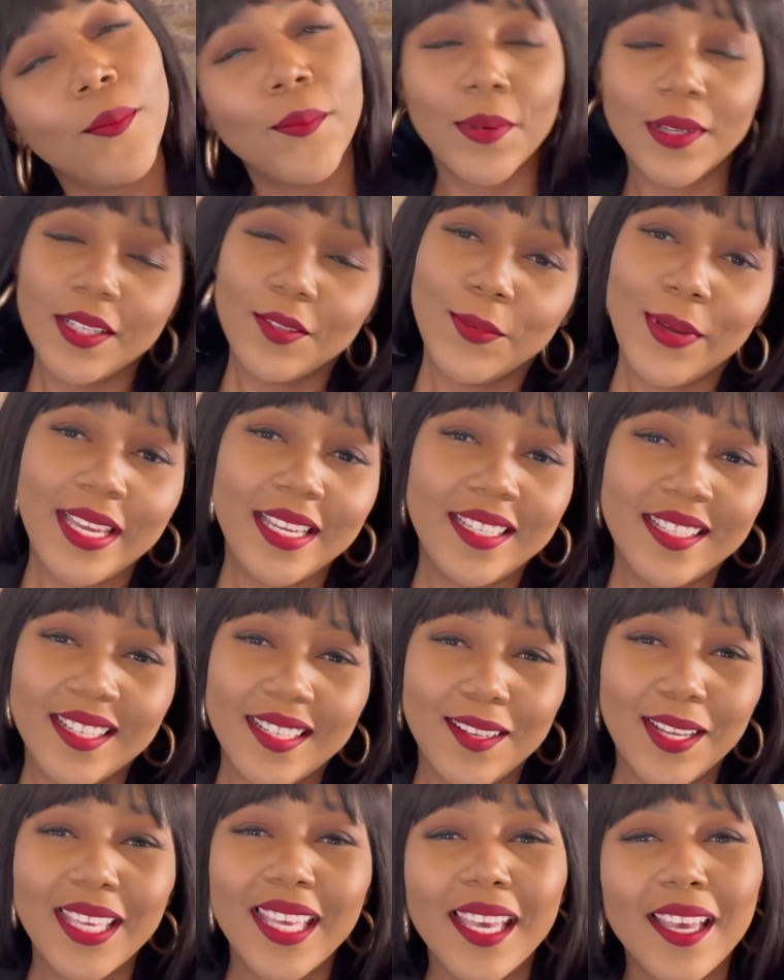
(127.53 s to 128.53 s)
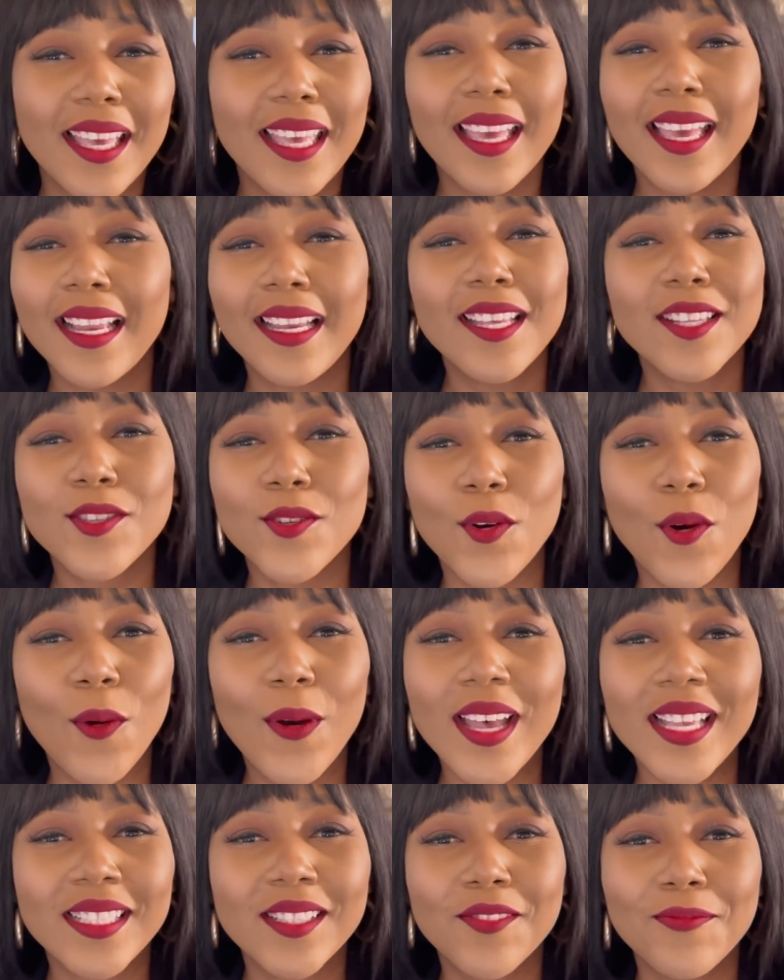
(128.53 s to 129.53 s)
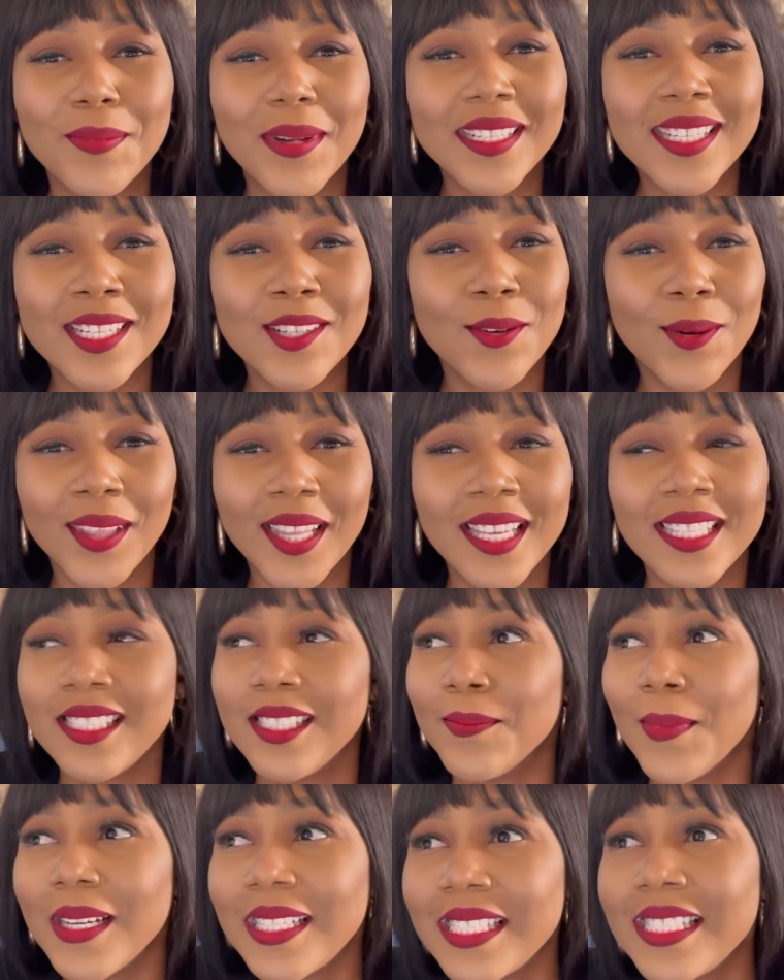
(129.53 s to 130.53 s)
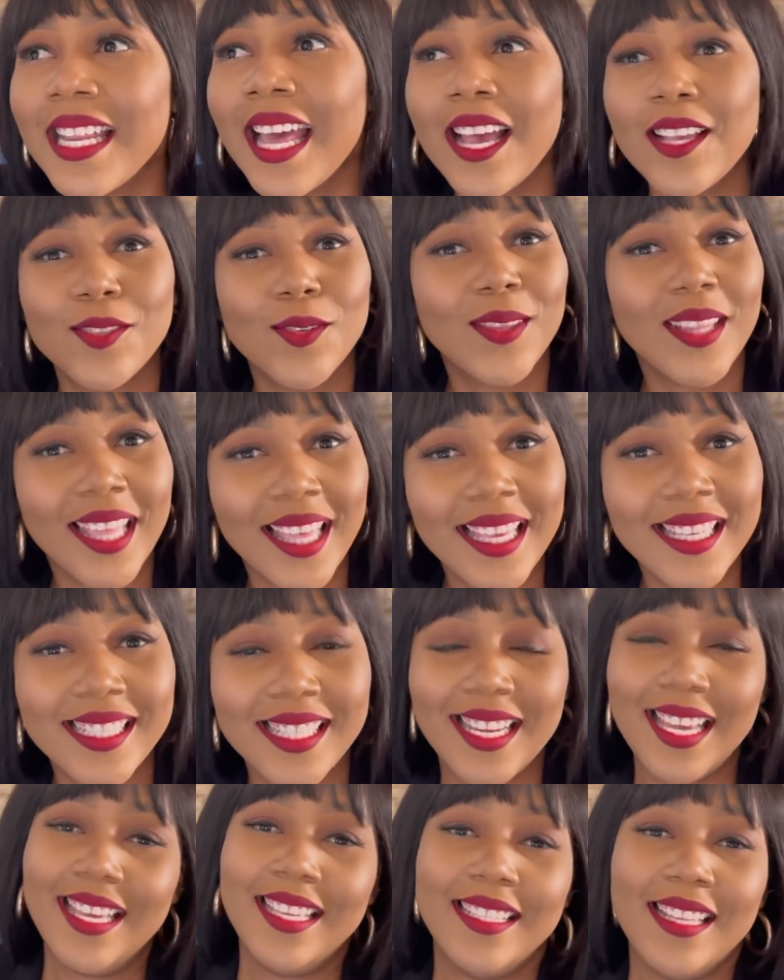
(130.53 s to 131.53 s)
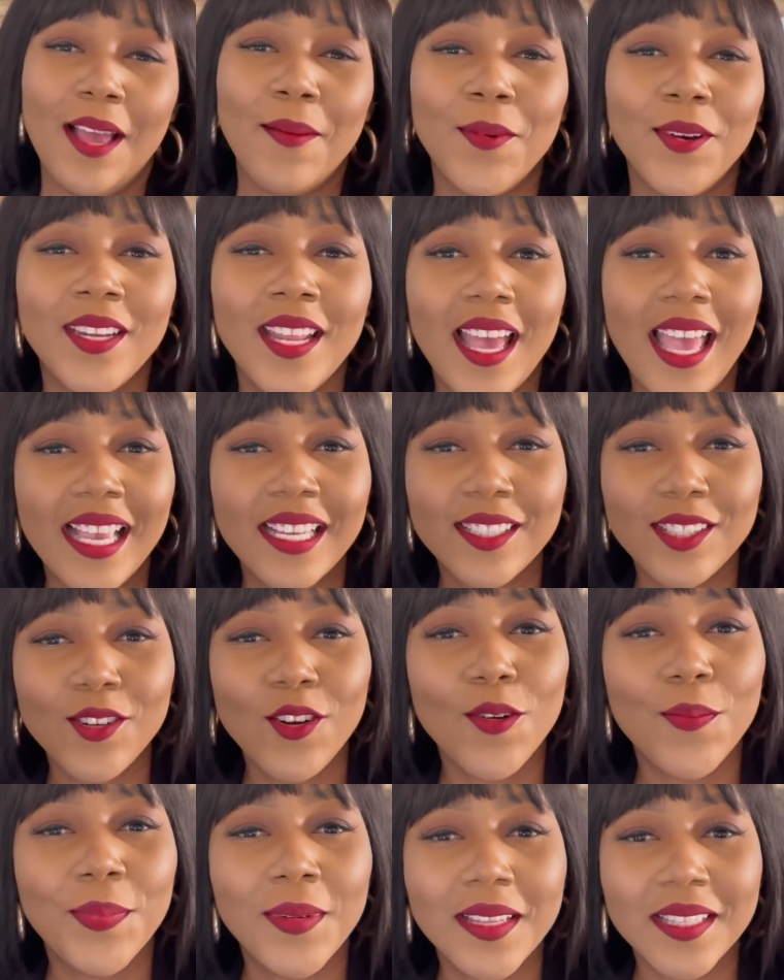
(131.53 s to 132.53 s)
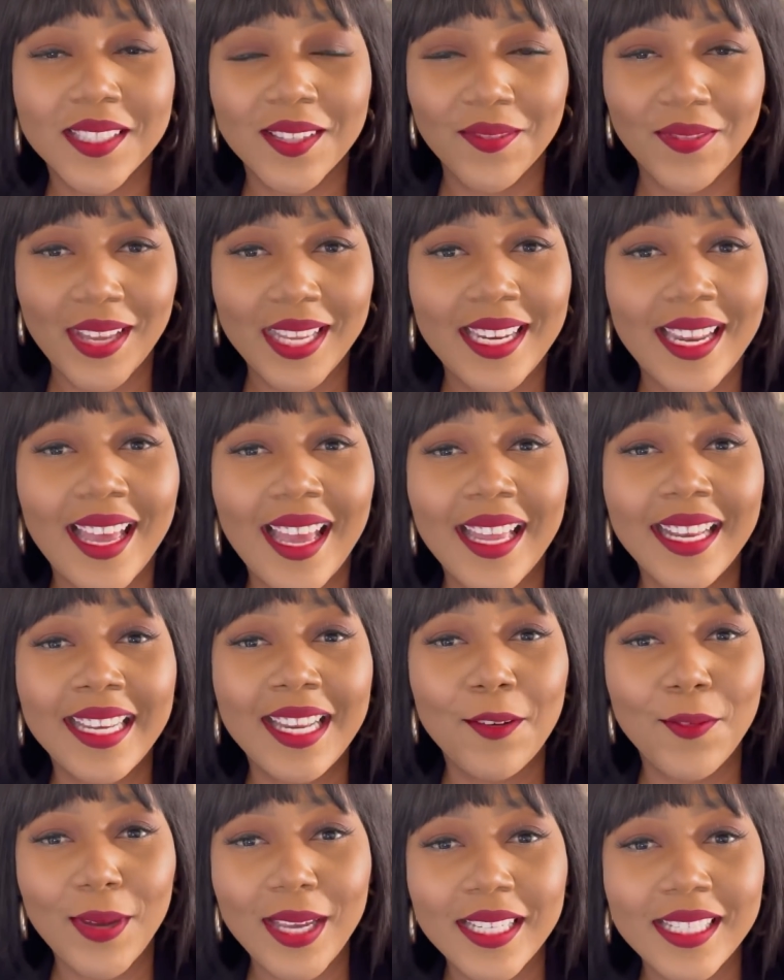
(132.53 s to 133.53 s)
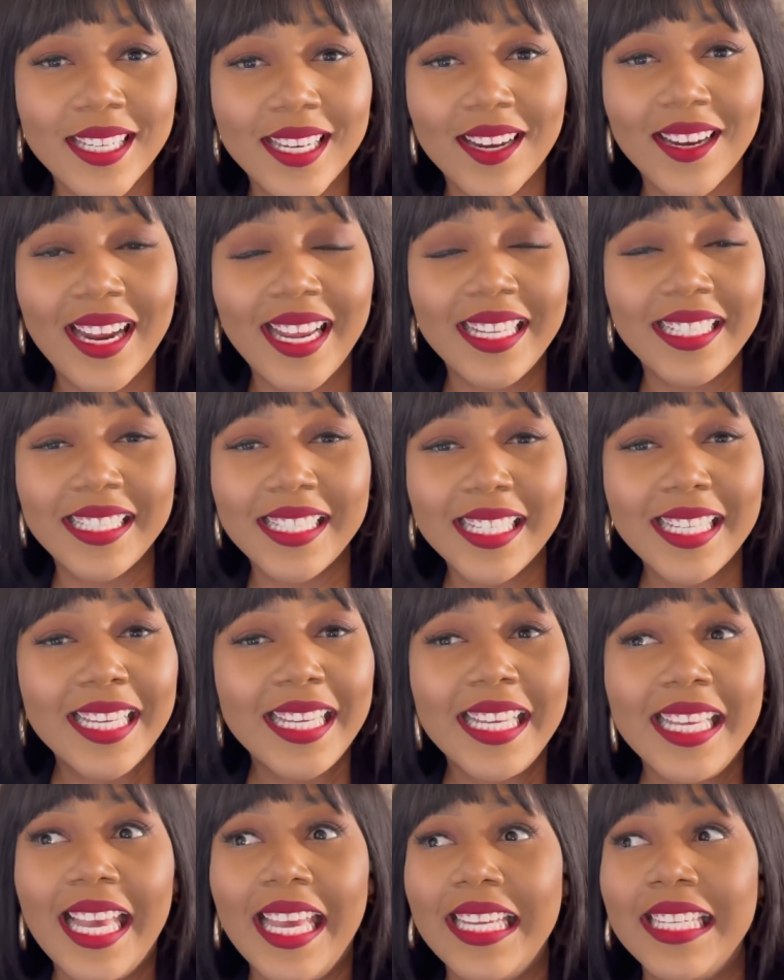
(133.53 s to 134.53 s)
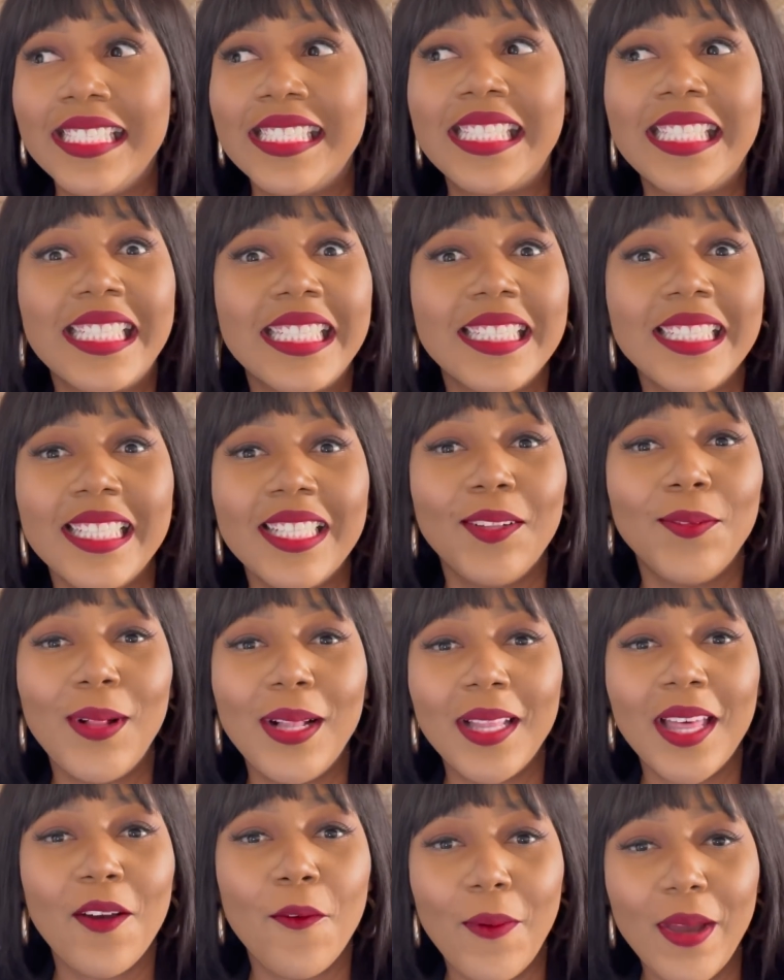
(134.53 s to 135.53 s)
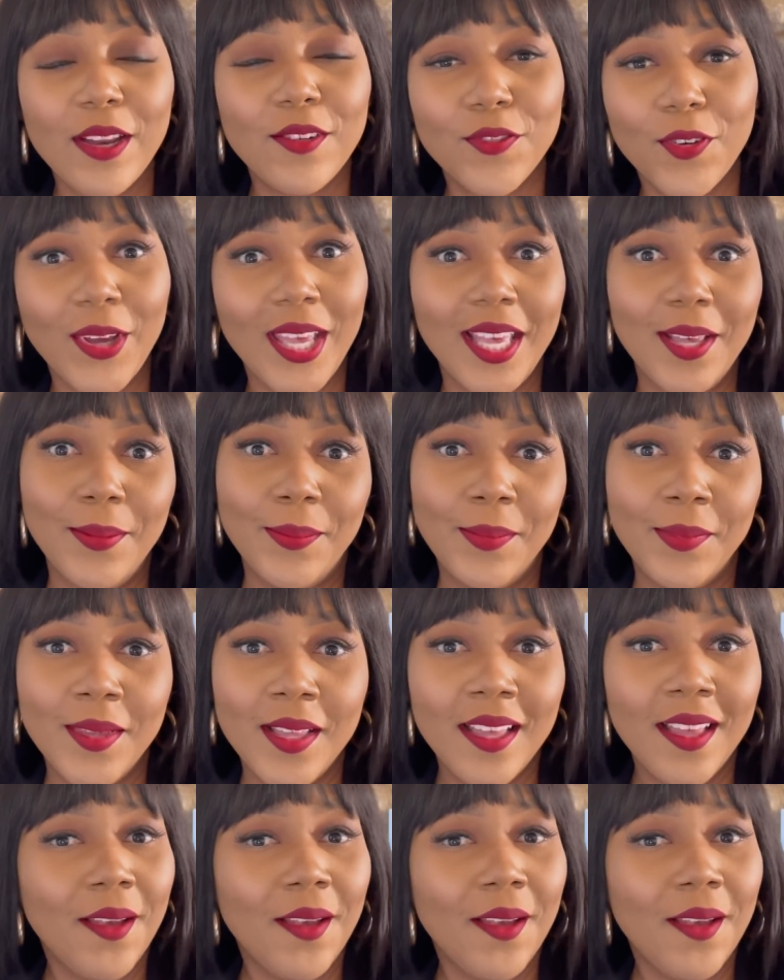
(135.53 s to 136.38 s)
But wait, let's go as of Martin Utgati. Martin has great, guys. I'm gonna actually open a Savanna and wait here and and chill while I wait for him.